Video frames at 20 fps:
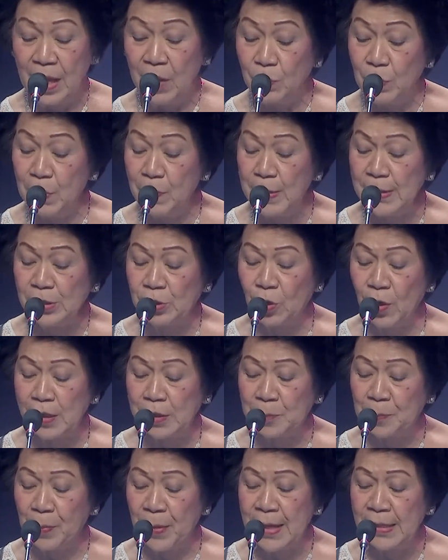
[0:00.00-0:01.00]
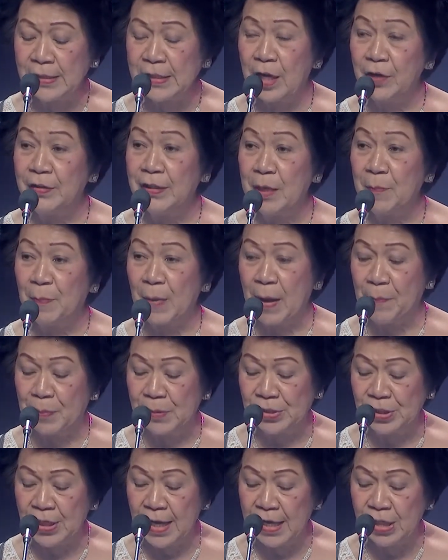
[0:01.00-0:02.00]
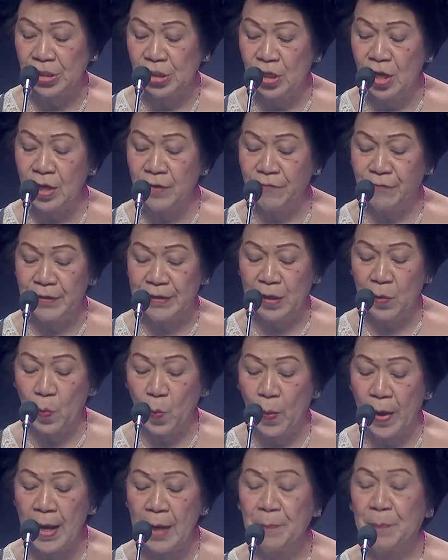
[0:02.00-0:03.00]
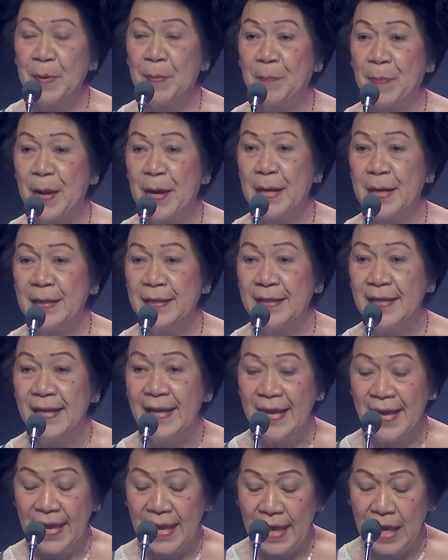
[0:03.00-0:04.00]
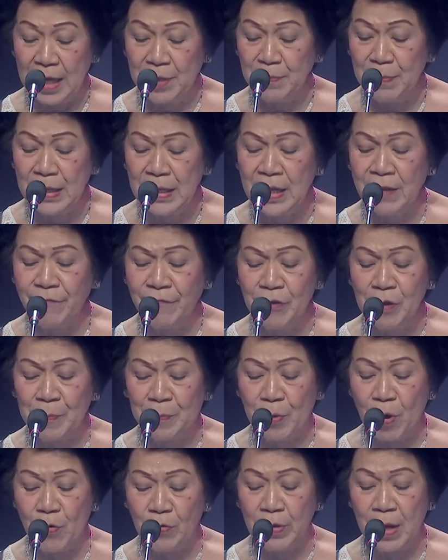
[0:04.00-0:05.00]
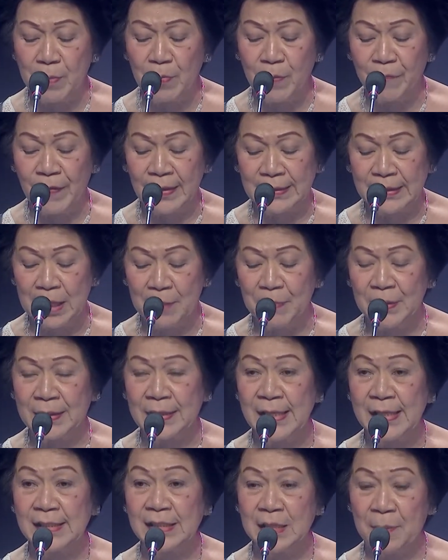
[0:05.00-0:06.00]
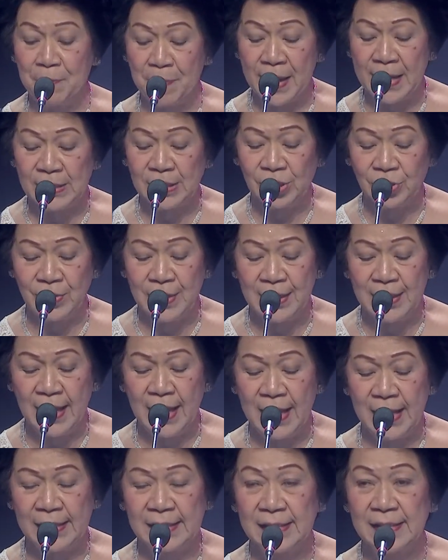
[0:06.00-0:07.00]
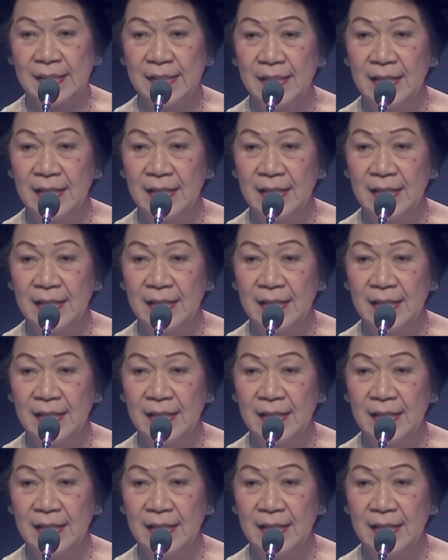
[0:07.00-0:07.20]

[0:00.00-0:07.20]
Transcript: We wish to express our deep appreciation for the well-prepared and meaningful program of activities the past 3 days.